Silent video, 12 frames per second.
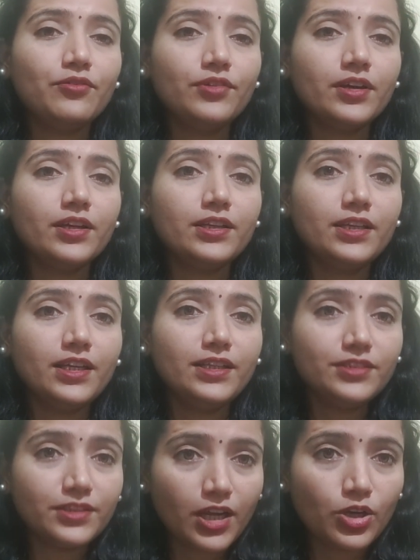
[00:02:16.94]
We are
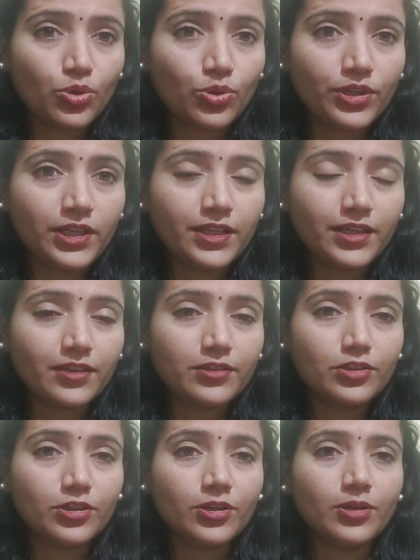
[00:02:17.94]
Indira Noi,
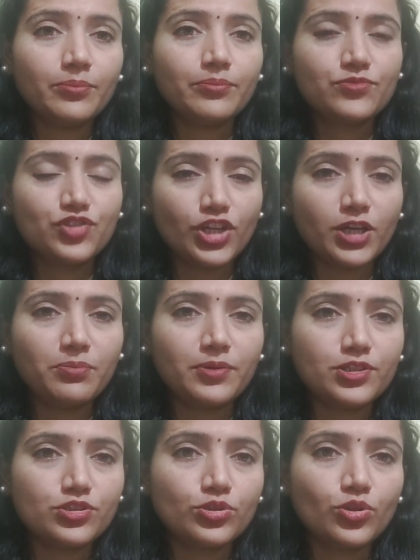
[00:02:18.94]
the
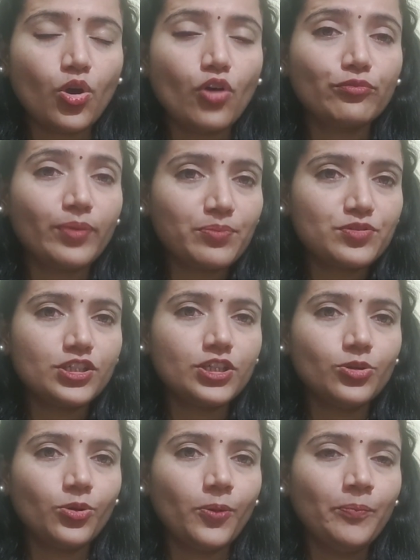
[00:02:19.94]
chairperson of
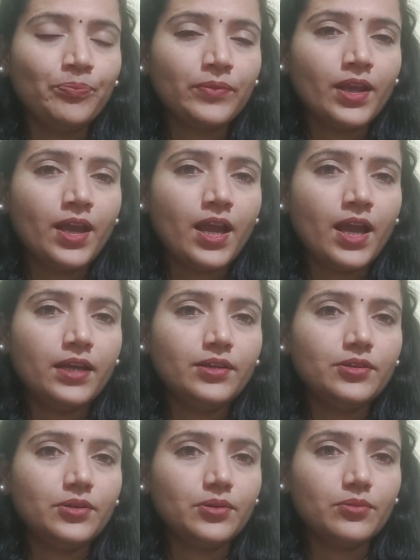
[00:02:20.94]
PepsiCo,
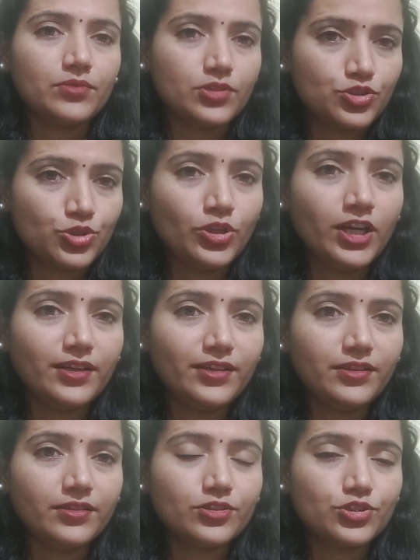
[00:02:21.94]
and
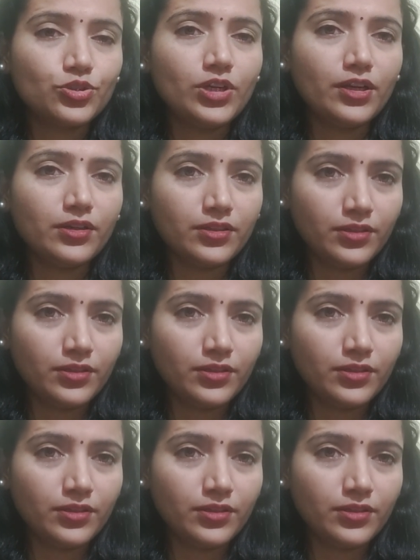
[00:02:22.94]
Sugar